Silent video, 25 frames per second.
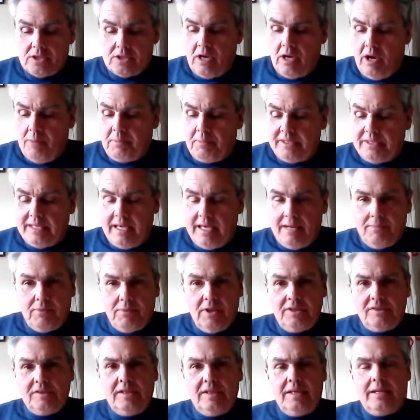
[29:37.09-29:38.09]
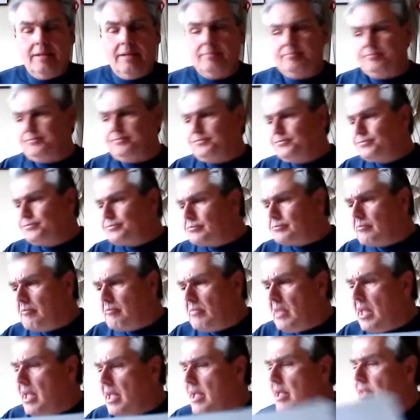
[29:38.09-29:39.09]
The old one, believe it or not, was
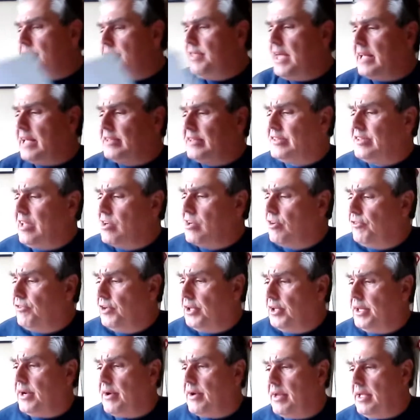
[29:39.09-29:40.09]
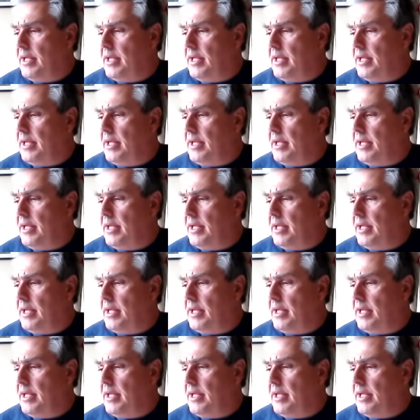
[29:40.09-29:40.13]
515 feet